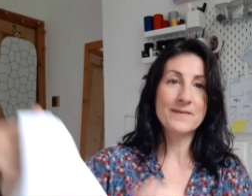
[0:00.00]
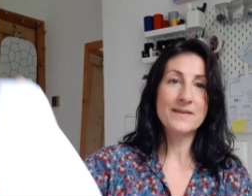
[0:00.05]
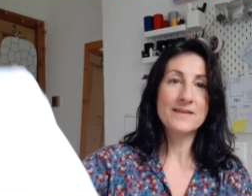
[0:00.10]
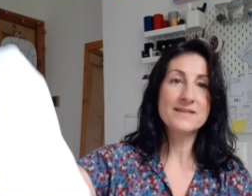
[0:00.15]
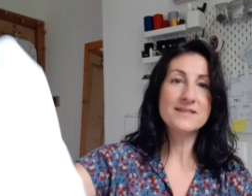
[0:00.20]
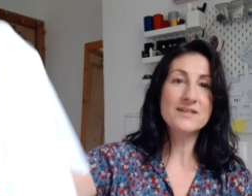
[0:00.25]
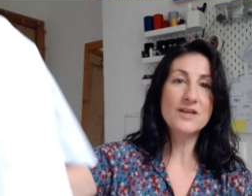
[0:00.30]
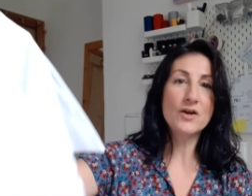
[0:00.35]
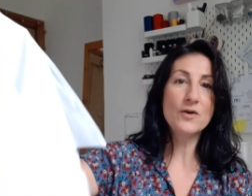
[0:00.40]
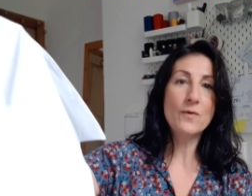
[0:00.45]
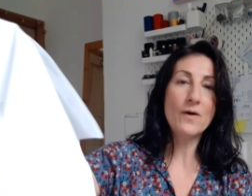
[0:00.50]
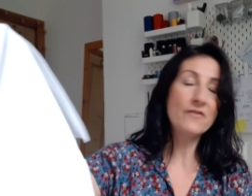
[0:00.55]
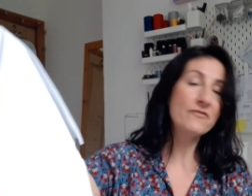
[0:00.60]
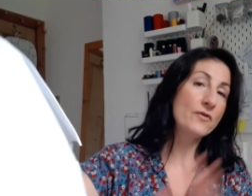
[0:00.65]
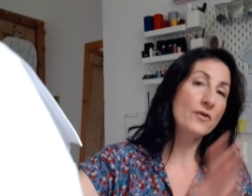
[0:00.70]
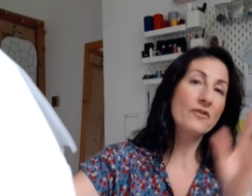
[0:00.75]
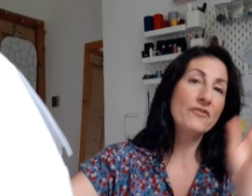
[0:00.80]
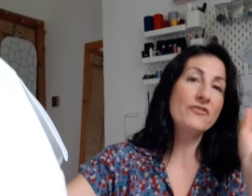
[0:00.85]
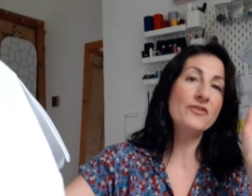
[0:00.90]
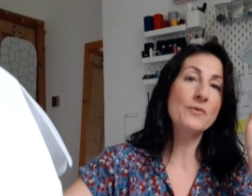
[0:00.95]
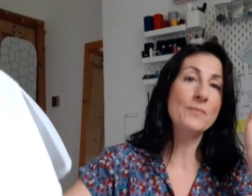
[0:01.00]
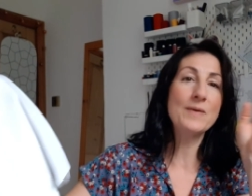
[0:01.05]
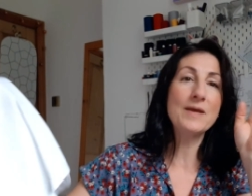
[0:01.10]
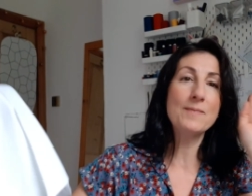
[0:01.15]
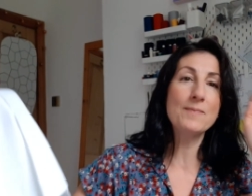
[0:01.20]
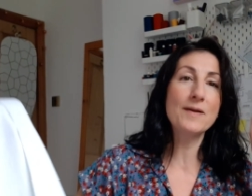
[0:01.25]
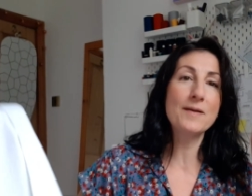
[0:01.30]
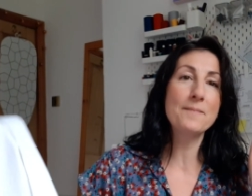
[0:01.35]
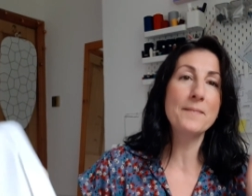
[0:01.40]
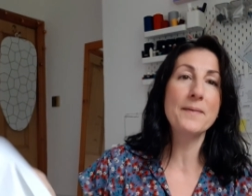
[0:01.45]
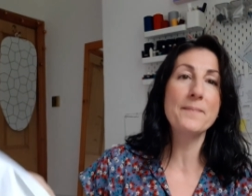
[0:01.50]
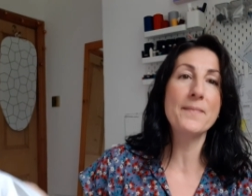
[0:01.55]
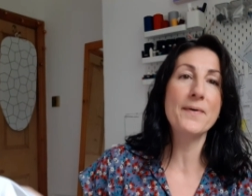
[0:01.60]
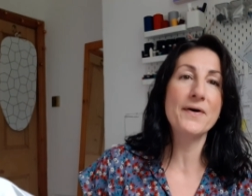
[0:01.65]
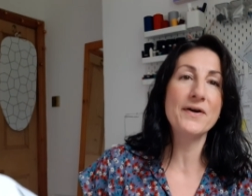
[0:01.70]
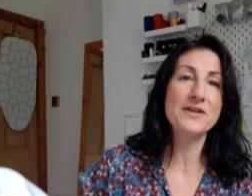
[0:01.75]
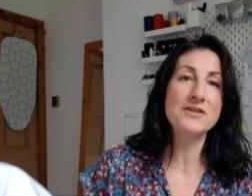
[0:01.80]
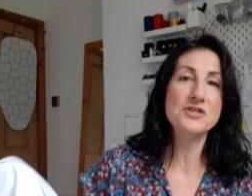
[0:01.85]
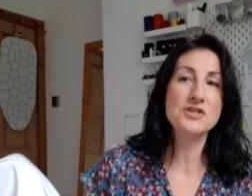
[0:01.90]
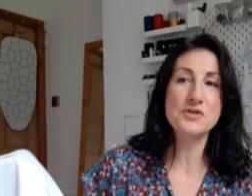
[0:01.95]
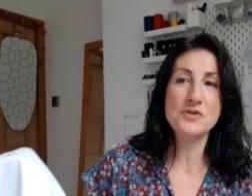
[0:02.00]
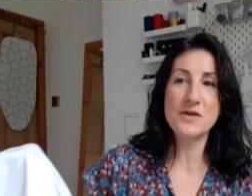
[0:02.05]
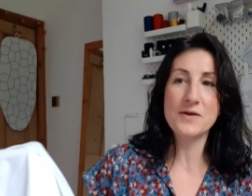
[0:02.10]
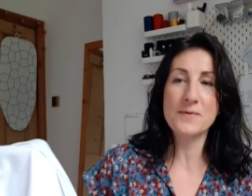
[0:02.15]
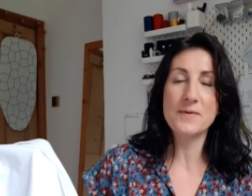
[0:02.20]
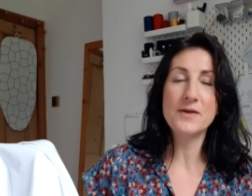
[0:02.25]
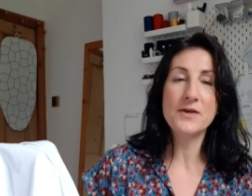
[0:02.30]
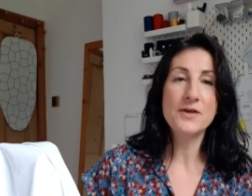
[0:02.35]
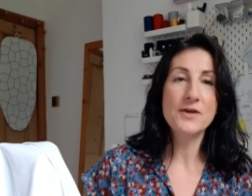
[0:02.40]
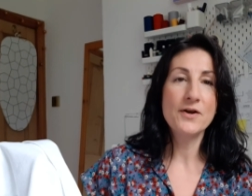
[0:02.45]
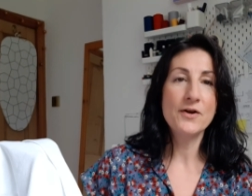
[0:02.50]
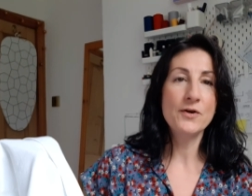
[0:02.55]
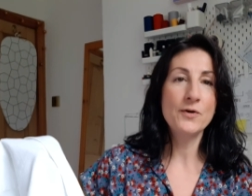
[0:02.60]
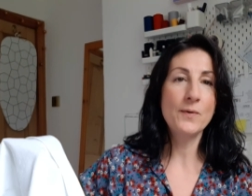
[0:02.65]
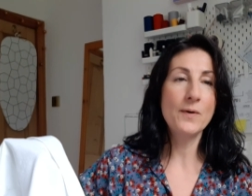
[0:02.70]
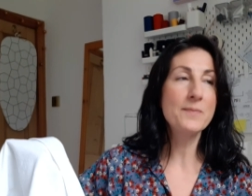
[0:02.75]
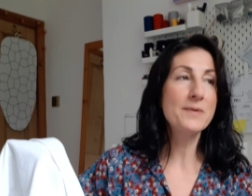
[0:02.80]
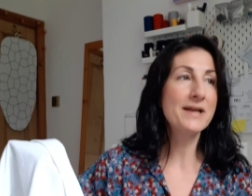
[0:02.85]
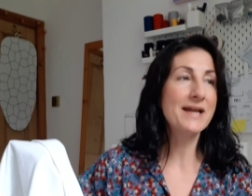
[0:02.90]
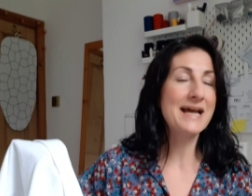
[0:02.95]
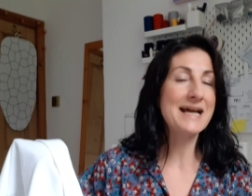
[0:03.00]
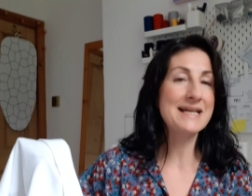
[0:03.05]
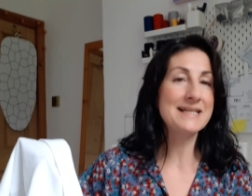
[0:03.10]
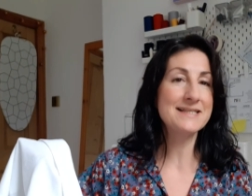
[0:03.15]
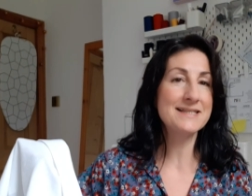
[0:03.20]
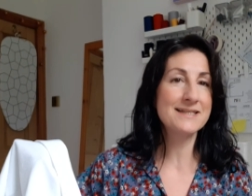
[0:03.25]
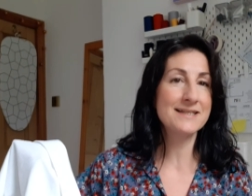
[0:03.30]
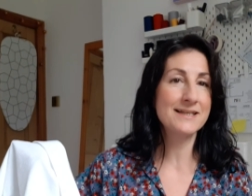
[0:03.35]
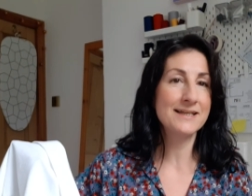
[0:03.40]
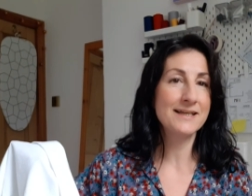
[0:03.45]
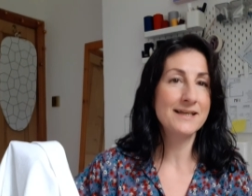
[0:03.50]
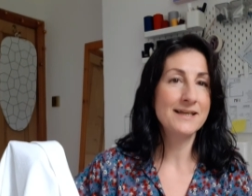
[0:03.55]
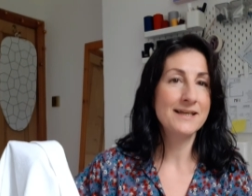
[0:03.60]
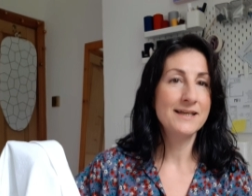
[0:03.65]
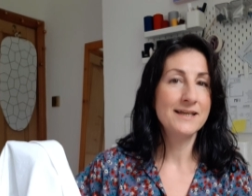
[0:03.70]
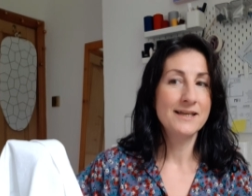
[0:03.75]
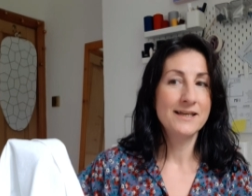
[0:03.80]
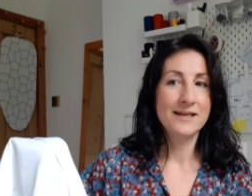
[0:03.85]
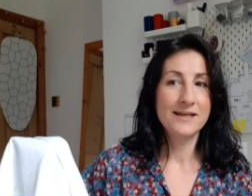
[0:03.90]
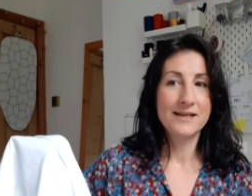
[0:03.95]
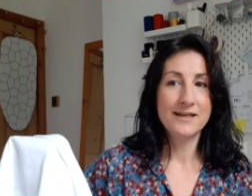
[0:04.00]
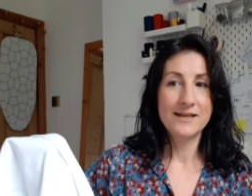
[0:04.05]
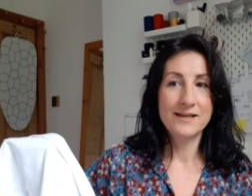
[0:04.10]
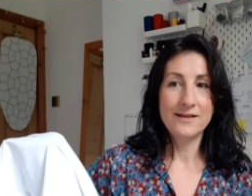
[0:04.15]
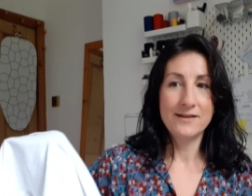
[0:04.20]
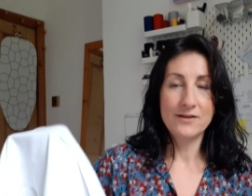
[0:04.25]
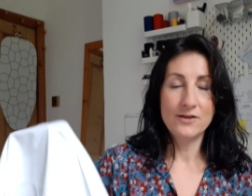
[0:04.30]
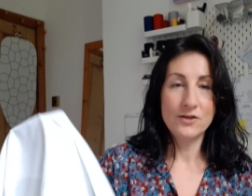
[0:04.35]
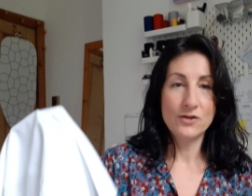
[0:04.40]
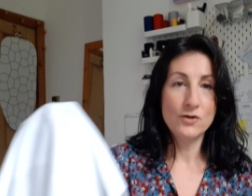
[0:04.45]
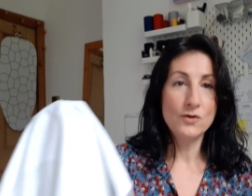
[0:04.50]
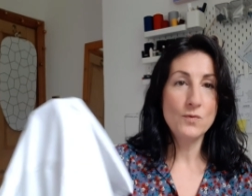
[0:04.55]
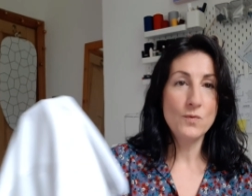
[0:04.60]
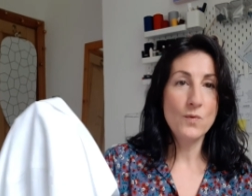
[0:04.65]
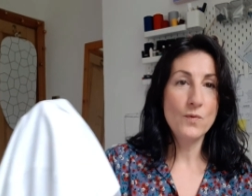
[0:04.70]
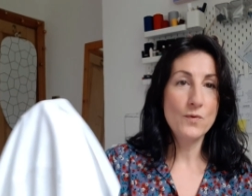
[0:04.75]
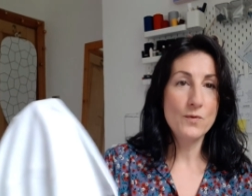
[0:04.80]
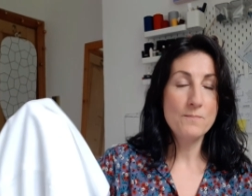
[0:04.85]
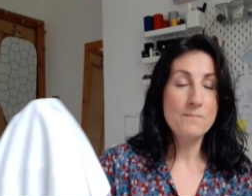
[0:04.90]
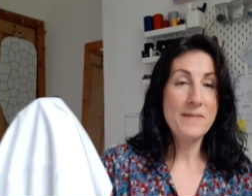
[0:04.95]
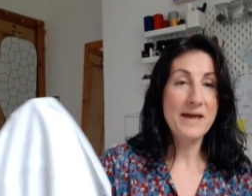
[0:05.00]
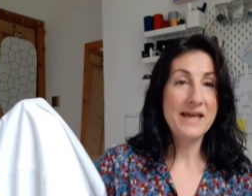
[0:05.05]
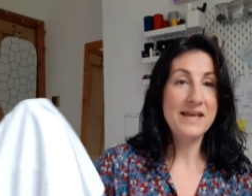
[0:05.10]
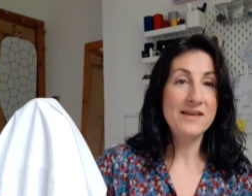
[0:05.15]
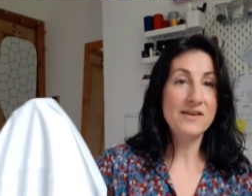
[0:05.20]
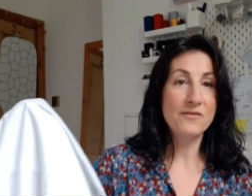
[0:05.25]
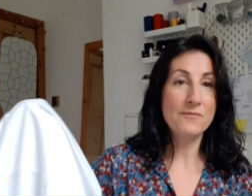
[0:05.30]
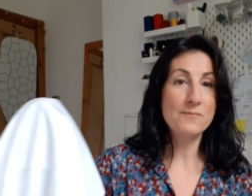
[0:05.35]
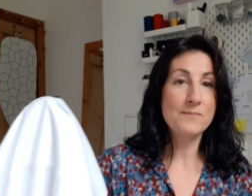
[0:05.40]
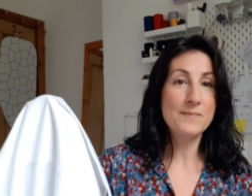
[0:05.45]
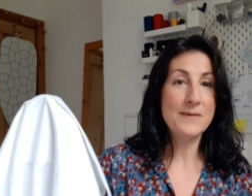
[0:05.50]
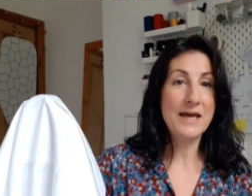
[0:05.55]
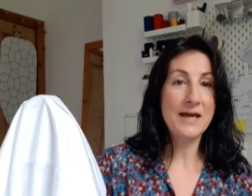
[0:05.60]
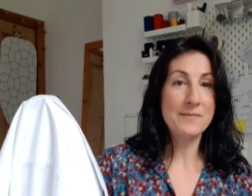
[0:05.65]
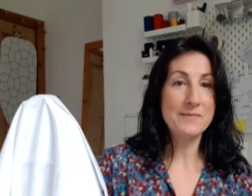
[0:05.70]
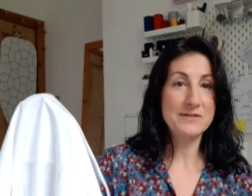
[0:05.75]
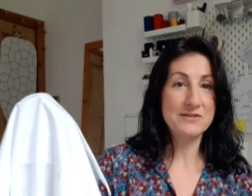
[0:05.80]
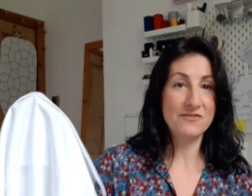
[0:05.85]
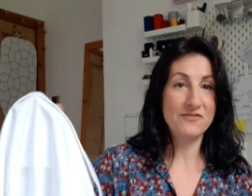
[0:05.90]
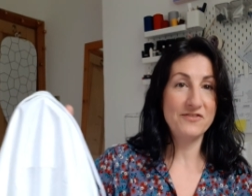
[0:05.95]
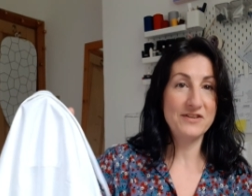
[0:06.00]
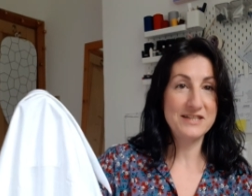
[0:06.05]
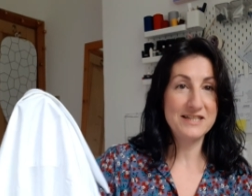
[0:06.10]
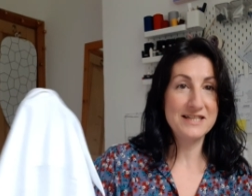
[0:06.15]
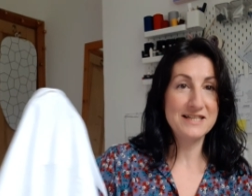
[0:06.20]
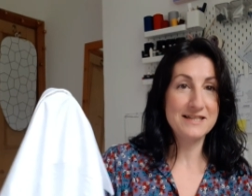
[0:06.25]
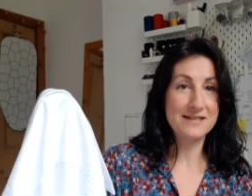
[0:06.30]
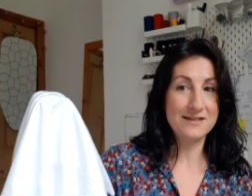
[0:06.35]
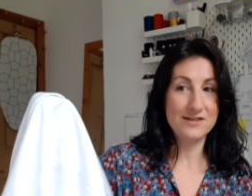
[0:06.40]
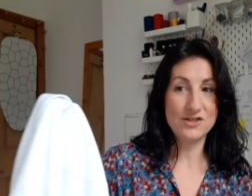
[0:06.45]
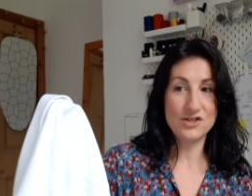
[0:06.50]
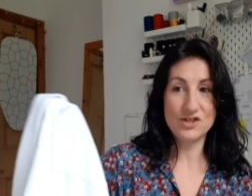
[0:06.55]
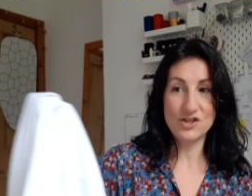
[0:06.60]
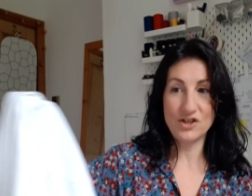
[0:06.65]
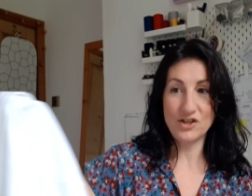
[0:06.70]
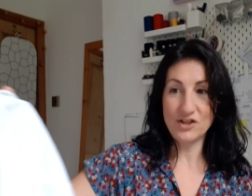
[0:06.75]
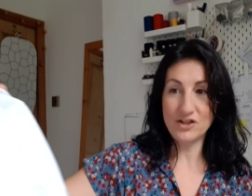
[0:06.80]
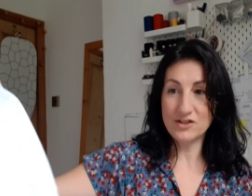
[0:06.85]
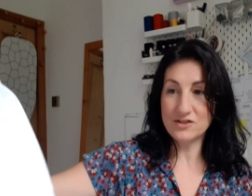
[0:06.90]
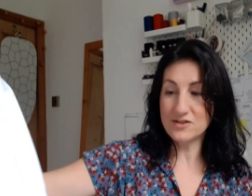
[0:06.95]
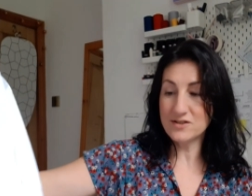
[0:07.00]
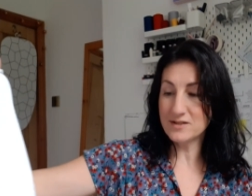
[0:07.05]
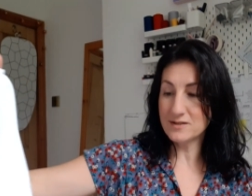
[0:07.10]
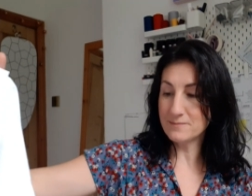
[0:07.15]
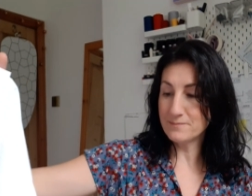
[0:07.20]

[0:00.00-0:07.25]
So I've got a few people in my mind who I'm going to ask who may be able to fit into this shirt.